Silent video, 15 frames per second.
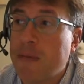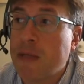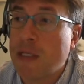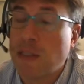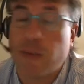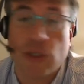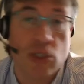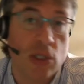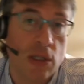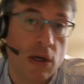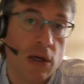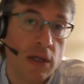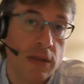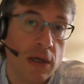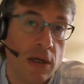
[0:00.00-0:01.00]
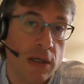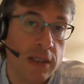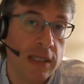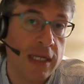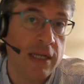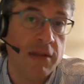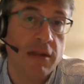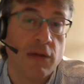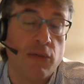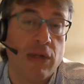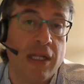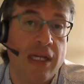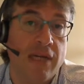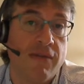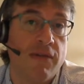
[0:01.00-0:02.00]
especially on anything
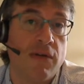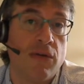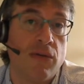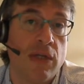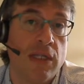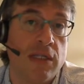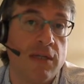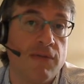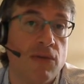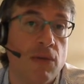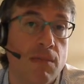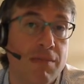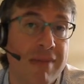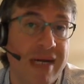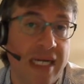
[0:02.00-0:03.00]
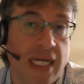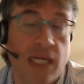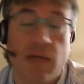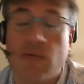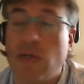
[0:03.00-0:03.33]
relative to money,